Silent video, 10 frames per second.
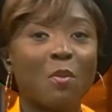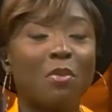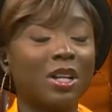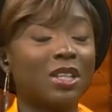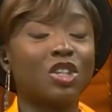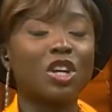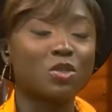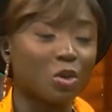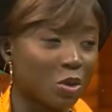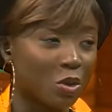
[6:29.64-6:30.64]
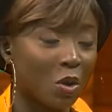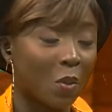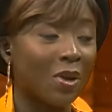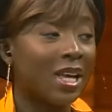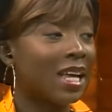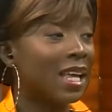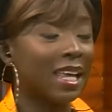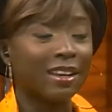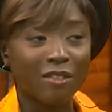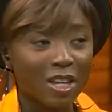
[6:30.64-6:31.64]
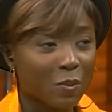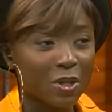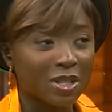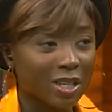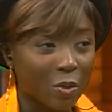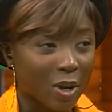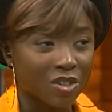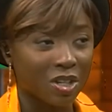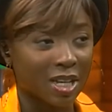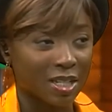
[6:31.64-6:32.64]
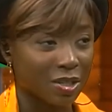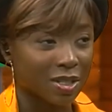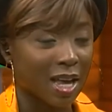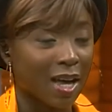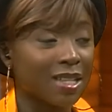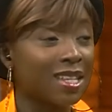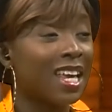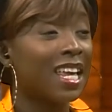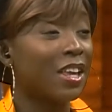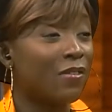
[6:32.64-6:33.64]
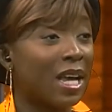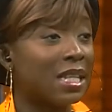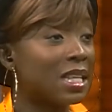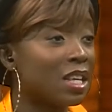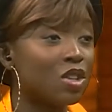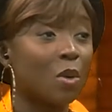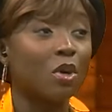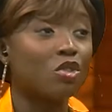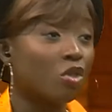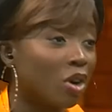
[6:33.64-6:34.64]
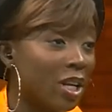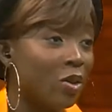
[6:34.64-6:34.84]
But just so you know, in response to the question that she just asked, if I see someone trolling